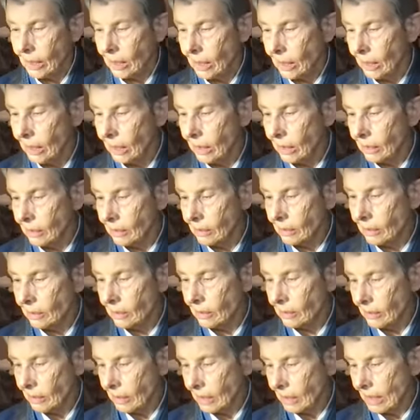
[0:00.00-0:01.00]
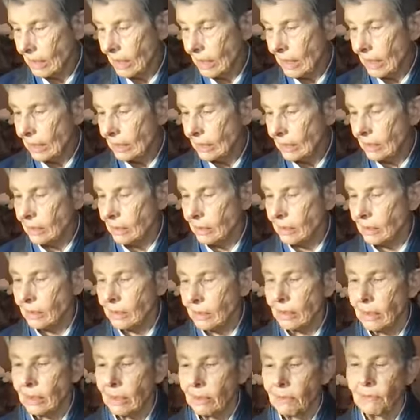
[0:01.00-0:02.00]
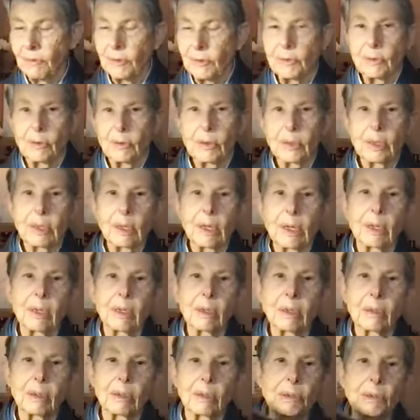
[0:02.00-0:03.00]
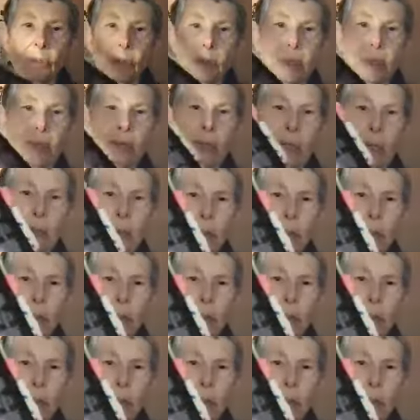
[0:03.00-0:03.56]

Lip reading: And if you look closely, I